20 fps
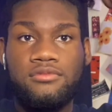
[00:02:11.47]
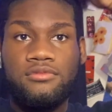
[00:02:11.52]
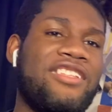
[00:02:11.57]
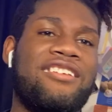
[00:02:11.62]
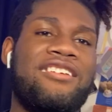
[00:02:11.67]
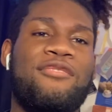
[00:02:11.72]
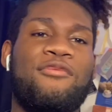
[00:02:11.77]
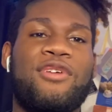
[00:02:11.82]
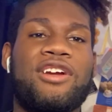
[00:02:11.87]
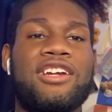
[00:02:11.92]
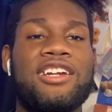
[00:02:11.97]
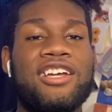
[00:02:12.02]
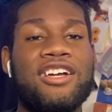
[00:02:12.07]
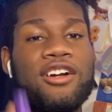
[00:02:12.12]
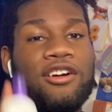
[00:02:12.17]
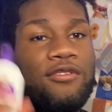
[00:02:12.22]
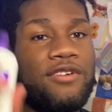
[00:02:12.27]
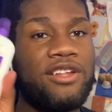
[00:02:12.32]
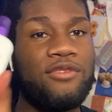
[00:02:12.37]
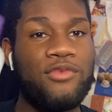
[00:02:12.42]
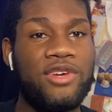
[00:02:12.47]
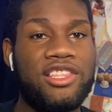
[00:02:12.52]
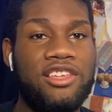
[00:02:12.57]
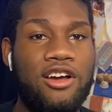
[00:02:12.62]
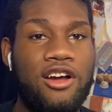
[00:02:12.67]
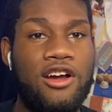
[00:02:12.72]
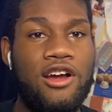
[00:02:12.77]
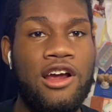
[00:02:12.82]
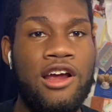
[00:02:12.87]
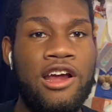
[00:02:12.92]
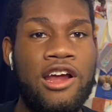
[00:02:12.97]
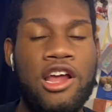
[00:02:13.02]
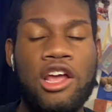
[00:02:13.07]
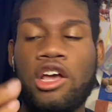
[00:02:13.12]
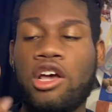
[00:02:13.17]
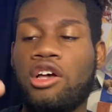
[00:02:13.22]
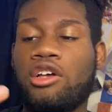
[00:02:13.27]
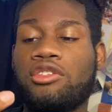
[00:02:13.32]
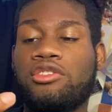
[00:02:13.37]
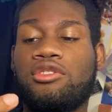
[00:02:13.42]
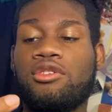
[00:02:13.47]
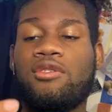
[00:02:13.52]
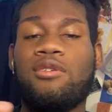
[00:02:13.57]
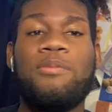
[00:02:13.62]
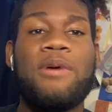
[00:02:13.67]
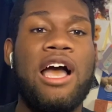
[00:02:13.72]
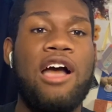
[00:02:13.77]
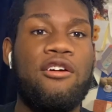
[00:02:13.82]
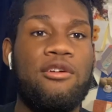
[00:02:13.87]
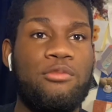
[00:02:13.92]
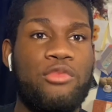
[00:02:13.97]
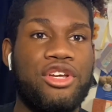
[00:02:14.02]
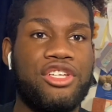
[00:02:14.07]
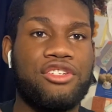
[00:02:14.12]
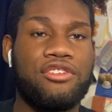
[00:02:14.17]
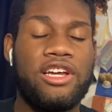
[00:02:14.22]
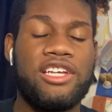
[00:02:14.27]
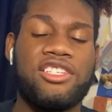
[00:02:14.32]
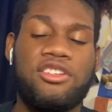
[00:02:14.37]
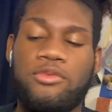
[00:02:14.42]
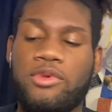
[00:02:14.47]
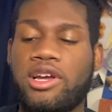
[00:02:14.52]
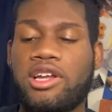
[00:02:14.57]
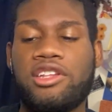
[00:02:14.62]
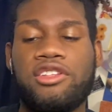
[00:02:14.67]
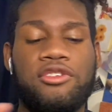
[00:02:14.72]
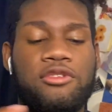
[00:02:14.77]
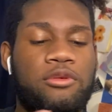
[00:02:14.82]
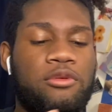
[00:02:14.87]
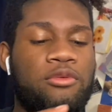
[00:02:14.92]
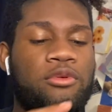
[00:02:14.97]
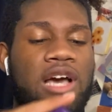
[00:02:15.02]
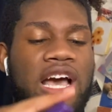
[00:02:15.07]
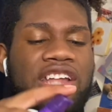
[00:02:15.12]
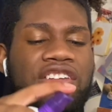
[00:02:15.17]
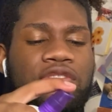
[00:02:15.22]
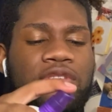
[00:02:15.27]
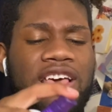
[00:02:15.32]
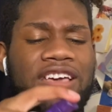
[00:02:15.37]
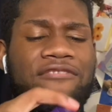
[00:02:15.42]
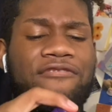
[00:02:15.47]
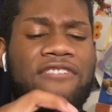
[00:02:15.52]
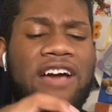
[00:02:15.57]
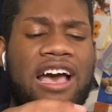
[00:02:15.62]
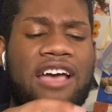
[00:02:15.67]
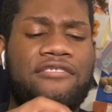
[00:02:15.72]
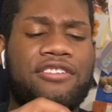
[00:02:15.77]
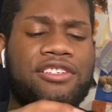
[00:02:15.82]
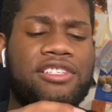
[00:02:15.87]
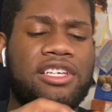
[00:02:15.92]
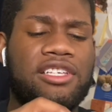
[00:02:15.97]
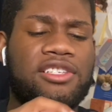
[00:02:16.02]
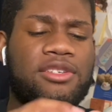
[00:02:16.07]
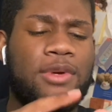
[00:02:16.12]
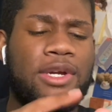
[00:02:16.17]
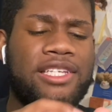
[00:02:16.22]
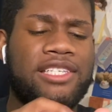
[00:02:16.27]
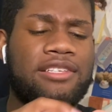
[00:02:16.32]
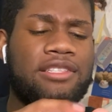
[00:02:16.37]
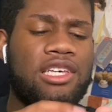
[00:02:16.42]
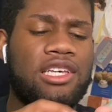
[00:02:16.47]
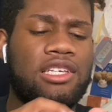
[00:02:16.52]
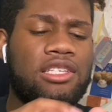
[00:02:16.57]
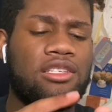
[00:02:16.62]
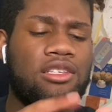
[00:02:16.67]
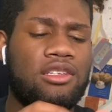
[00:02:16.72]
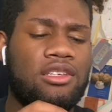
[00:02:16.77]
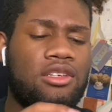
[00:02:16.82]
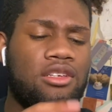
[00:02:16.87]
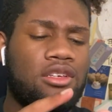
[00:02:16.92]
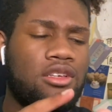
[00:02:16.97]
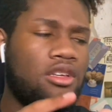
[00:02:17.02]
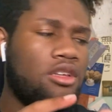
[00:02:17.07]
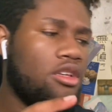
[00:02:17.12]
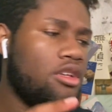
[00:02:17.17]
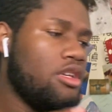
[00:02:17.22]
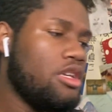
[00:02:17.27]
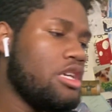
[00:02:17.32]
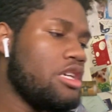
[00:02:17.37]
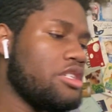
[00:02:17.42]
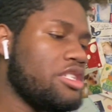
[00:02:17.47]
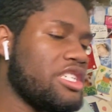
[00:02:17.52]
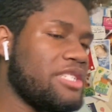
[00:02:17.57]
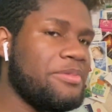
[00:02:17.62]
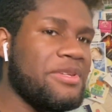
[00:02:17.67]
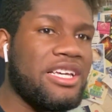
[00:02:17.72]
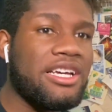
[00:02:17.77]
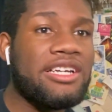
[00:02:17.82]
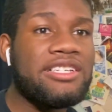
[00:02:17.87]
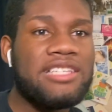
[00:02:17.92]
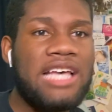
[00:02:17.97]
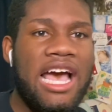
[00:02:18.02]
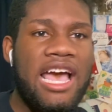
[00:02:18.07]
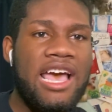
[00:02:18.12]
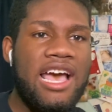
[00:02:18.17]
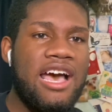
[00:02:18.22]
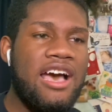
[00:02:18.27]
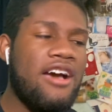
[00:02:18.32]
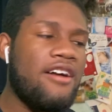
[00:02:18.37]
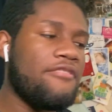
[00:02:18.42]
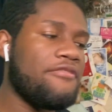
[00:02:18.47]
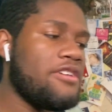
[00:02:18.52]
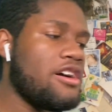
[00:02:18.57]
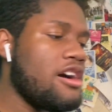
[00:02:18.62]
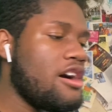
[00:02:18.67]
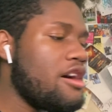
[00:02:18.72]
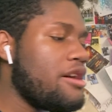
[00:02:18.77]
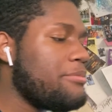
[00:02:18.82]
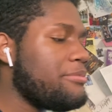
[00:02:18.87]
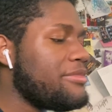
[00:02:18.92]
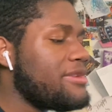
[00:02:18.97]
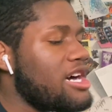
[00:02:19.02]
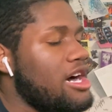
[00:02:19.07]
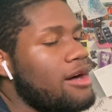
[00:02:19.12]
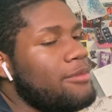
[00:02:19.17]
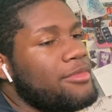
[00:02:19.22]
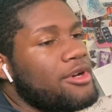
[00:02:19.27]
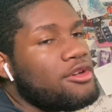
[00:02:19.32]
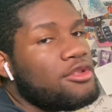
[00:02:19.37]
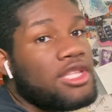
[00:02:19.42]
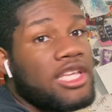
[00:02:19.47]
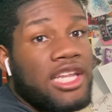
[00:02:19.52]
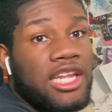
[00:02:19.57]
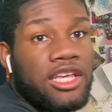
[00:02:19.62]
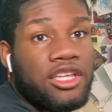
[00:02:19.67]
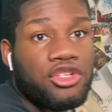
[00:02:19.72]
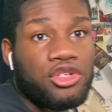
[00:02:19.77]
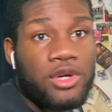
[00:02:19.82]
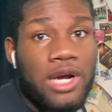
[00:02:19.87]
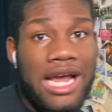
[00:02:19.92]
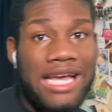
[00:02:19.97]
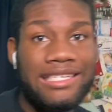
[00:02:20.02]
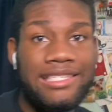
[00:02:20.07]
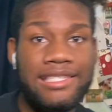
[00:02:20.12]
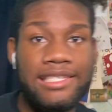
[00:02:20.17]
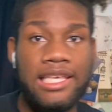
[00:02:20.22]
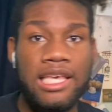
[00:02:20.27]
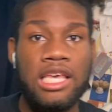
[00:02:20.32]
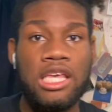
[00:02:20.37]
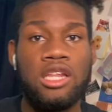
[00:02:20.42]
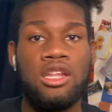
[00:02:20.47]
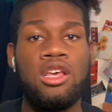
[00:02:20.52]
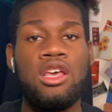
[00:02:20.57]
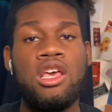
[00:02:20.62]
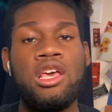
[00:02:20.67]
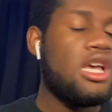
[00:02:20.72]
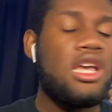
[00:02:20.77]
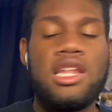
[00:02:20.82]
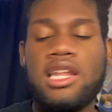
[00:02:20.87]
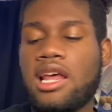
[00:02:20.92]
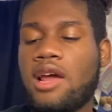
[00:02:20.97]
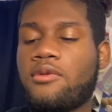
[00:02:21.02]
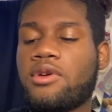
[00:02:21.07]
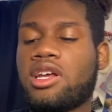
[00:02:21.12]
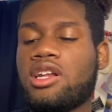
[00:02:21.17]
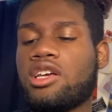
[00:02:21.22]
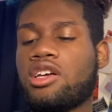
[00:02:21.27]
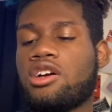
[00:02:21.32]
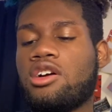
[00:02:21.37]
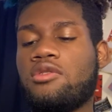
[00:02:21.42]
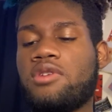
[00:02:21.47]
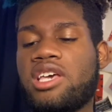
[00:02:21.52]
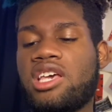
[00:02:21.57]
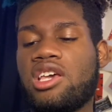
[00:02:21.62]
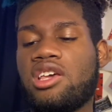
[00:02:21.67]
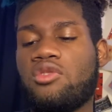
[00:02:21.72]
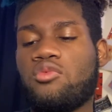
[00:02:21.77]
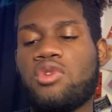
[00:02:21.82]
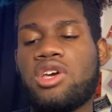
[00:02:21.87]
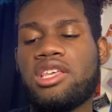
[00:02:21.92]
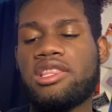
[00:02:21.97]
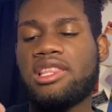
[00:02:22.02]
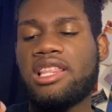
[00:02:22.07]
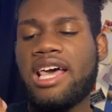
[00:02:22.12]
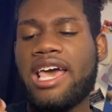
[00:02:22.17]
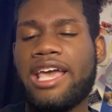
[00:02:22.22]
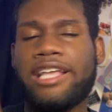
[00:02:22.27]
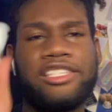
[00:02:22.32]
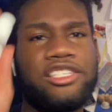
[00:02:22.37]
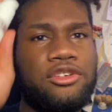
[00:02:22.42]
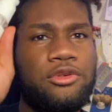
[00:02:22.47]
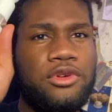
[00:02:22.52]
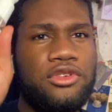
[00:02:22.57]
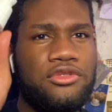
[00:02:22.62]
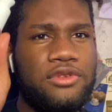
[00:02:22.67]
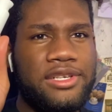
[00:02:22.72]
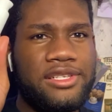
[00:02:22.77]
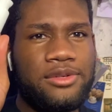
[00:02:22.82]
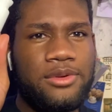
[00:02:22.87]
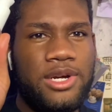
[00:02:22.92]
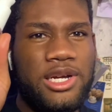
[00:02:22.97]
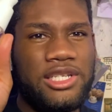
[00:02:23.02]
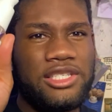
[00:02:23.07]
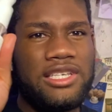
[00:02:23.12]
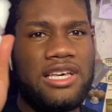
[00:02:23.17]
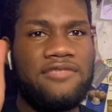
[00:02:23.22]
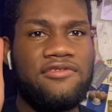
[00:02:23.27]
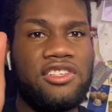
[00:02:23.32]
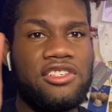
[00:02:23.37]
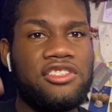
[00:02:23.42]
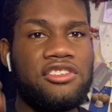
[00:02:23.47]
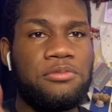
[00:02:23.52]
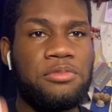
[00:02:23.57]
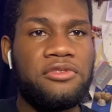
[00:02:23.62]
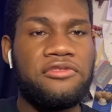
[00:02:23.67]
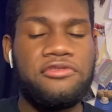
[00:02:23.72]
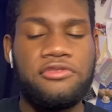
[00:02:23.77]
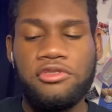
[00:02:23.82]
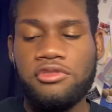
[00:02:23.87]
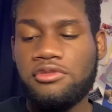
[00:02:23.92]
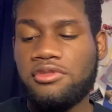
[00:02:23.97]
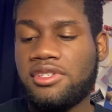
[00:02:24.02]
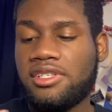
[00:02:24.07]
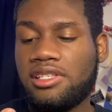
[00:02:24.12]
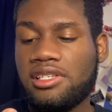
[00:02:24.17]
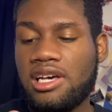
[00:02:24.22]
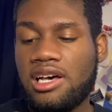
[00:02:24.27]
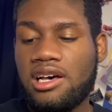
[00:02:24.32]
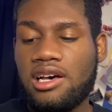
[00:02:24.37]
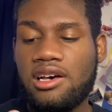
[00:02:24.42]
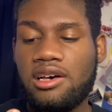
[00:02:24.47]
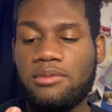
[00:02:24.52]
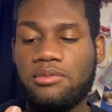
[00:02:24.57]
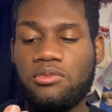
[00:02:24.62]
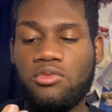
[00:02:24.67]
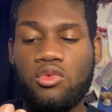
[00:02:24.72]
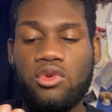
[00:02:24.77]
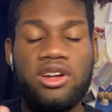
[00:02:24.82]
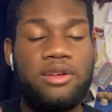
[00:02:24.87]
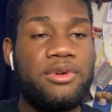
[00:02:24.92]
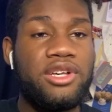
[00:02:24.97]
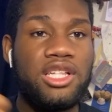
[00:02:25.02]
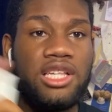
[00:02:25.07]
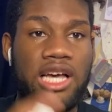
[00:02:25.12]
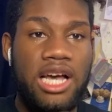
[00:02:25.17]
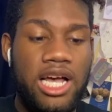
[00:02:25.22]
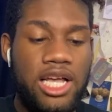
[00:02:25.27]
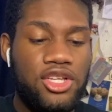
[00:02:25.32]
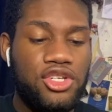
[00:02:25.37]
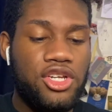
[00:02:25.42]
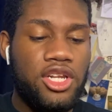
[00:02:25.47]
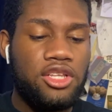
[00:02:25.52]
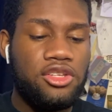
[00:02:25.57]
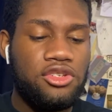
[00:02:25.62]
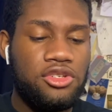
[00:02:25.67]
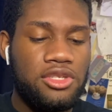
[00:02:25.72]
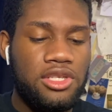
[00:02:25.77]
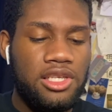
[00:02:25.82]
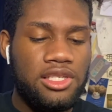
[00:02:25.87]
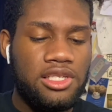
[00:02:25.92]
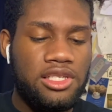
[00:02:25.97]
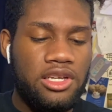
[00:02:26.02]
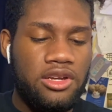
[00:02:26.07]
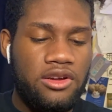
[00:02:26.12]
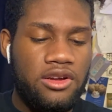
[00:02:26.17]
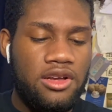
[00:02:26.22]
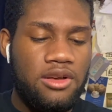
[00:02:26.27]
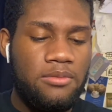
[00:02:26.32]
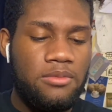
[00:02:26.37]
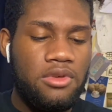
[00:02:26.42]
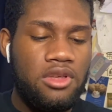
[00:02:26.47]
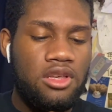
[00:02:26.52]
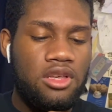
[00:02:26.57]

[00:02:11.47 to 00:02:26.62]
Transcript: We're gonna go in with our Dual Power Moisturizer. I do like 5 or 6 squirts of this, just because I have combo leaning dry skin. Now we're gonna go in with like 2 or 3 squirts of the Superfruits Watermelon Hydrating Juicy Serum.